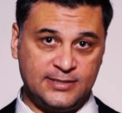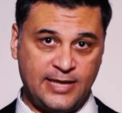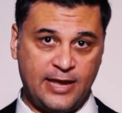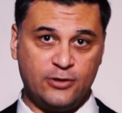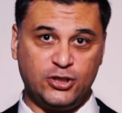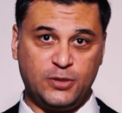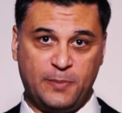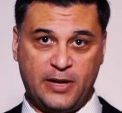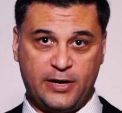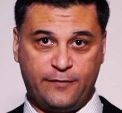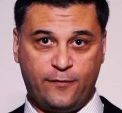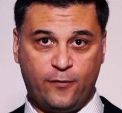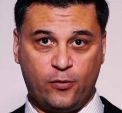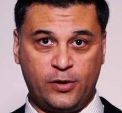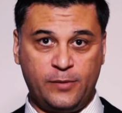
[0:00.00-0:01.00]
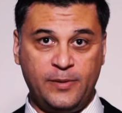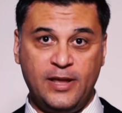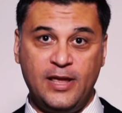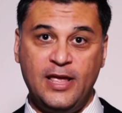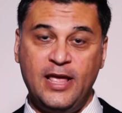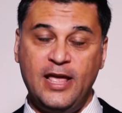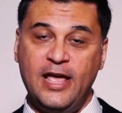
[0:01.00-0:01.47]
a sales platform
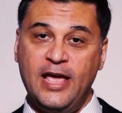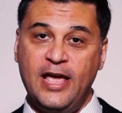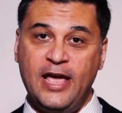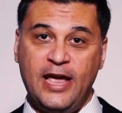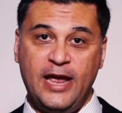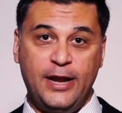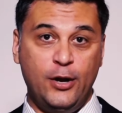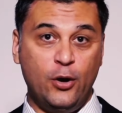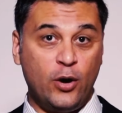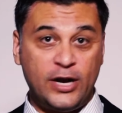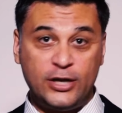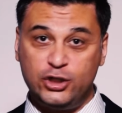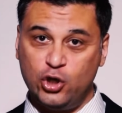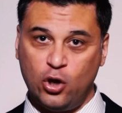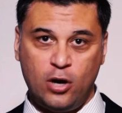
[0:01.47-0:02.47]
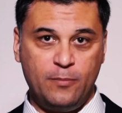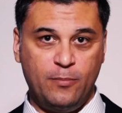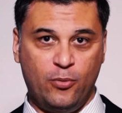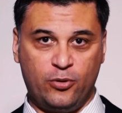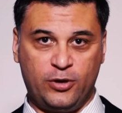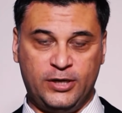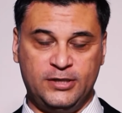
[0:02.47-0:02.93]
and not a
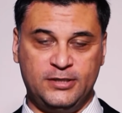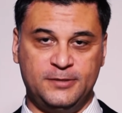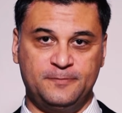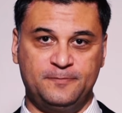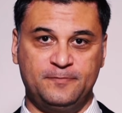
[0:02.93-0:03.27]
job board.